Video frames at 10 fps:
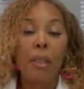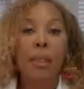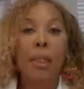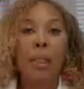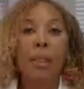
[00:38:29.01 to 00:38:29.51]

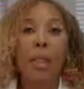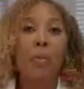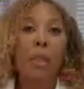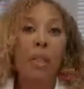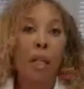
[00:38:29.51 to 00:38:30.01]
that they
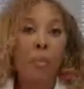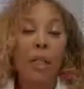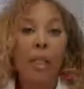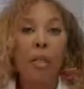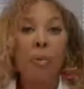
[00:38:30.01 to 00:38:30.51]
would come
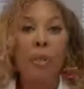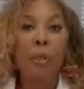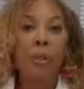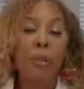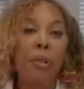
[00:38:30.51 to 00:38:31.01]
in, they would
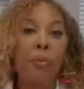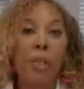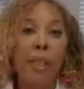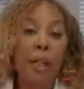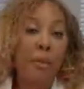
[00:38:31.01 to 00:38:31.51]
learn
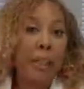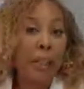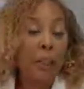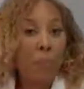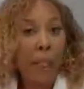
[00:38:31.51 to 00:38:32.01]
without
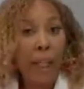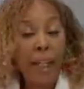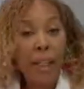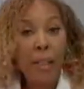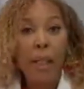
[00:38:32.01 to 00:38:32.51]
getting
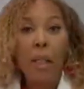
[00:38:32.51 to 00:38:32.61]
paid.